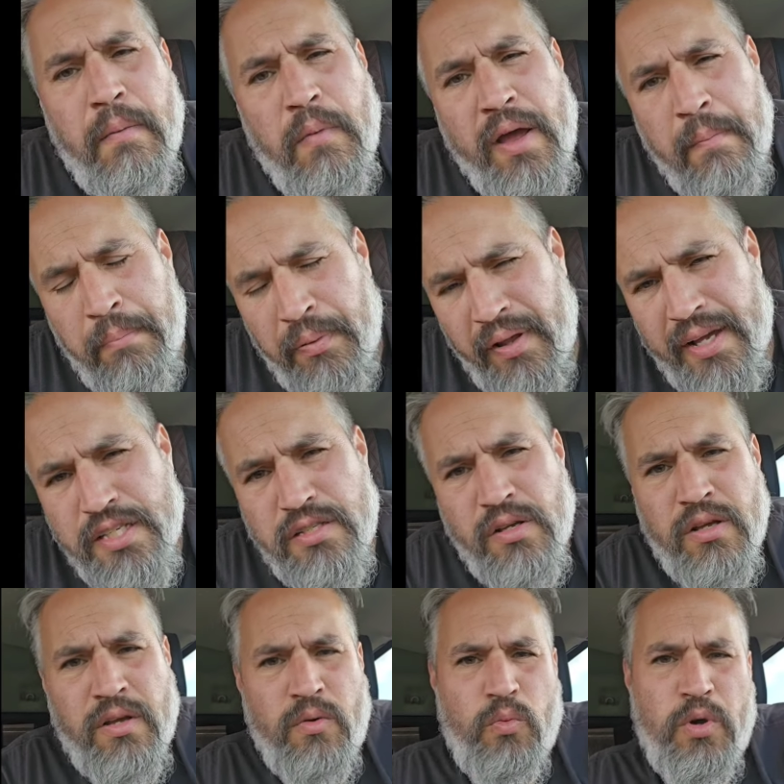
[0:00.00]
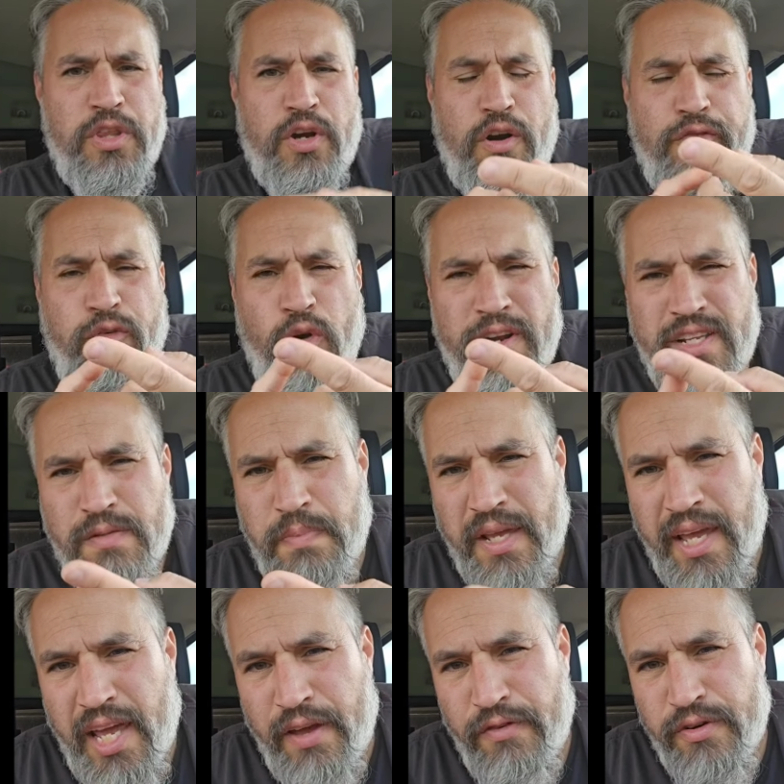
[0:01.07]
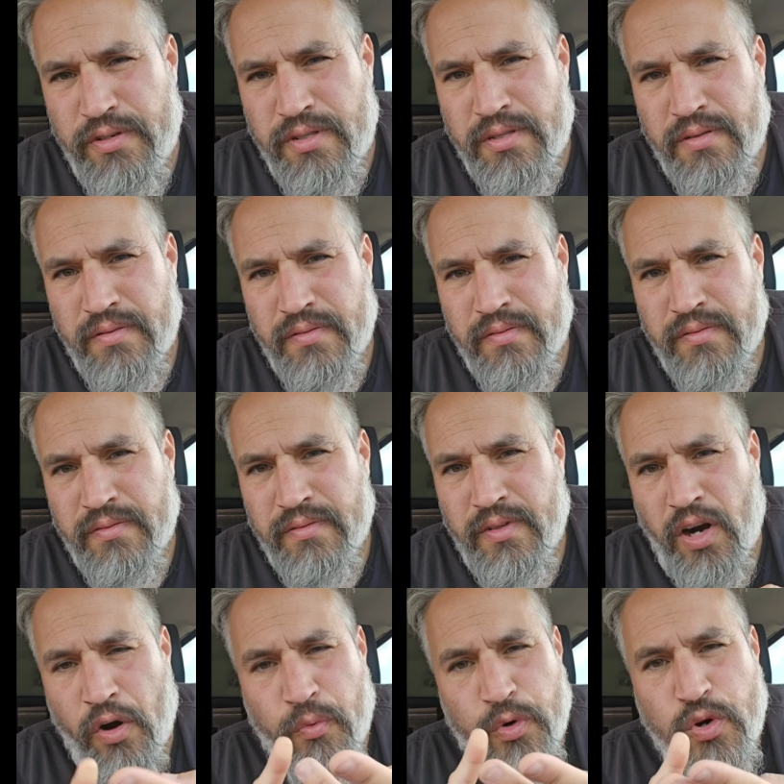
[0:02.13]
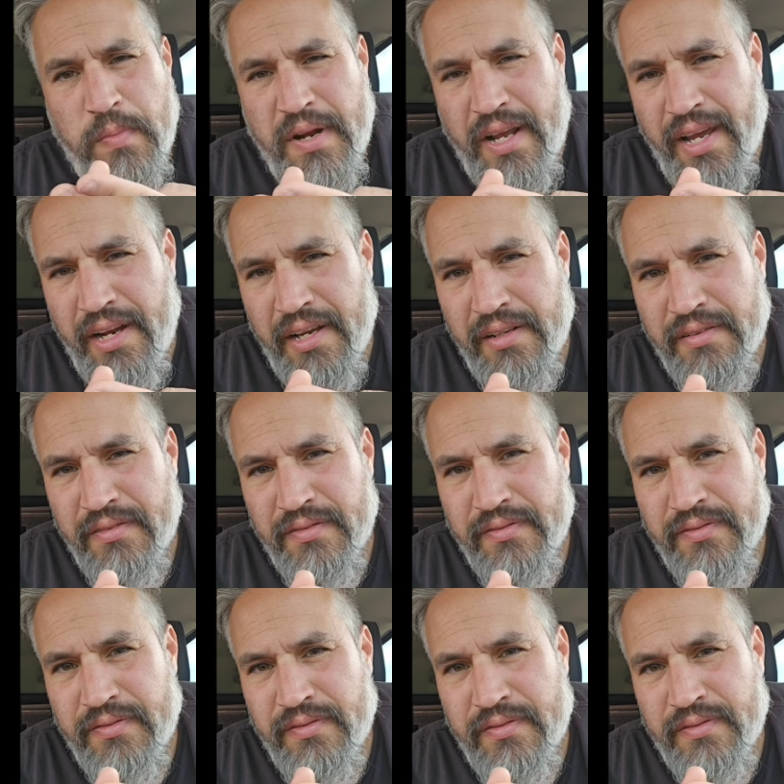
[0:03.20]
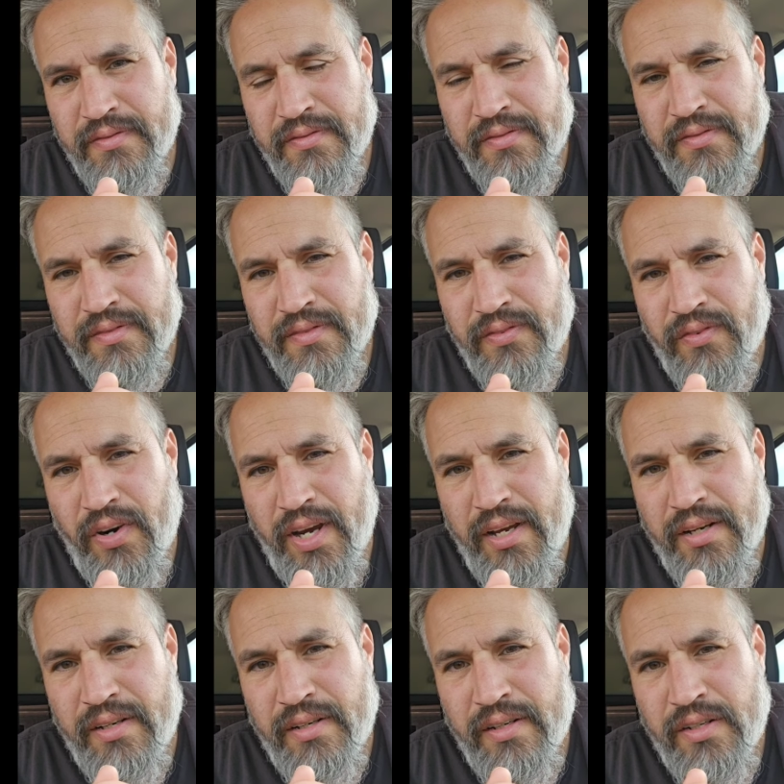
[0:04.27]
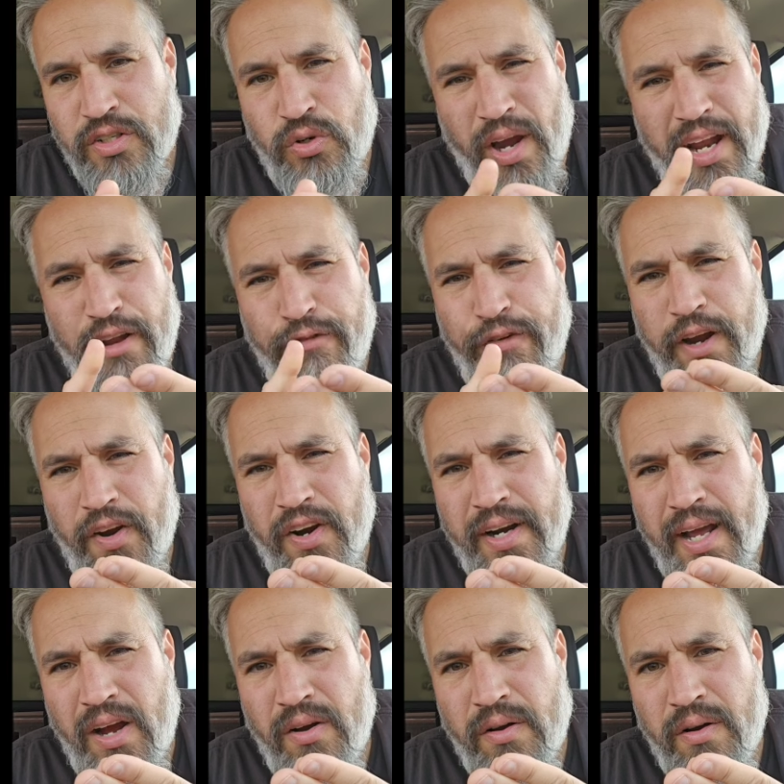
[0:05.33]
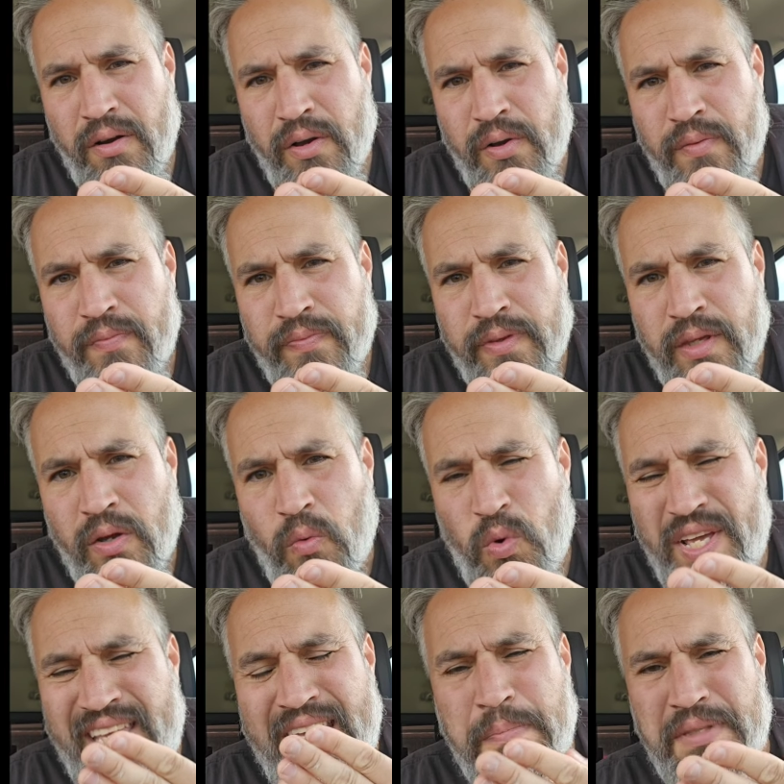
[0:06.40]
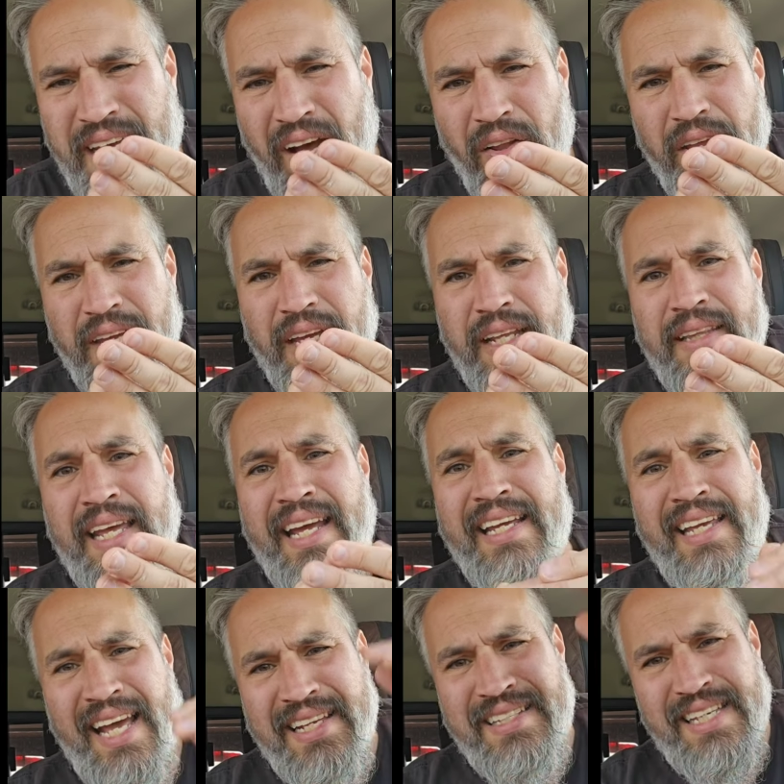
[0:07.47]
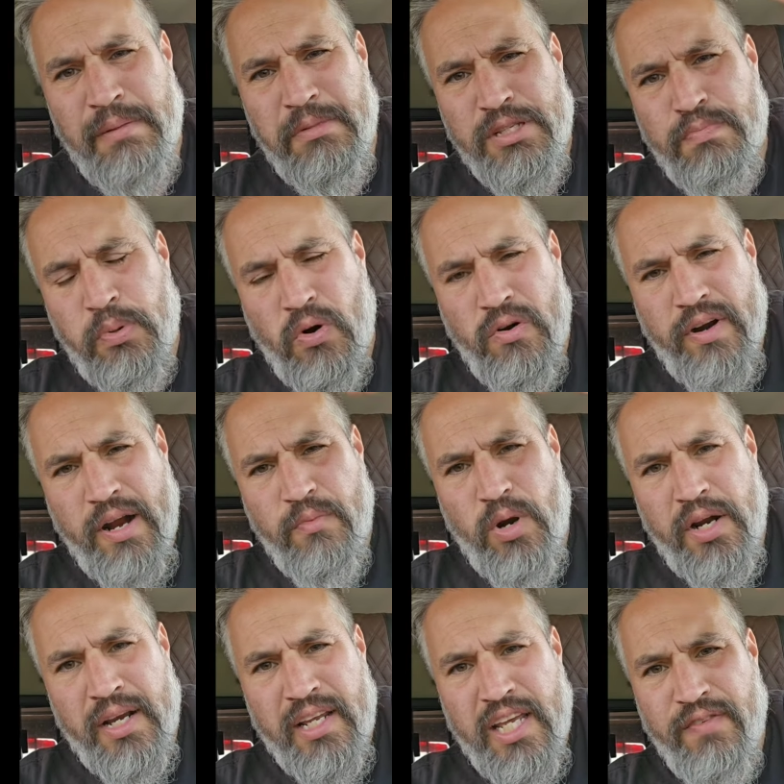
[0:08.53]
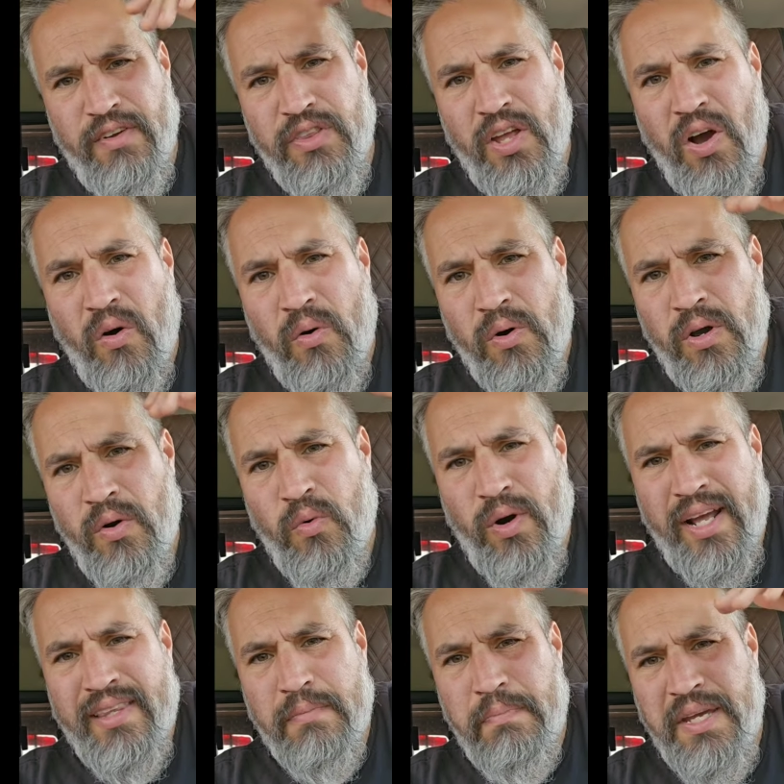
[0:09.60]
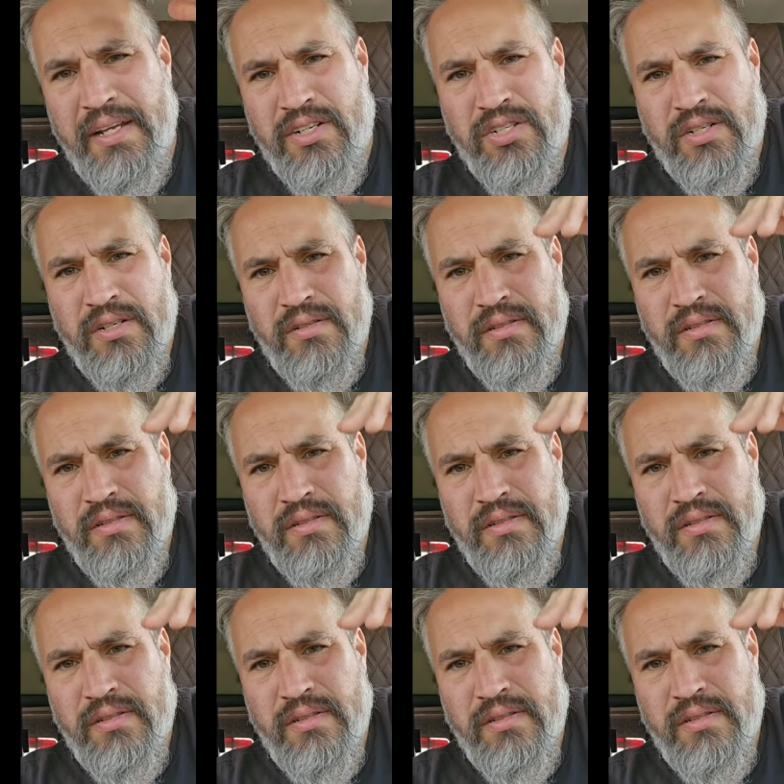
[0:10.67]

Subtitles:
And plus, with our avoidance behaviors, our ruminating, right? Trying to figure it out, we keep telling it that, yes, keep this program running, even though we're at the beach.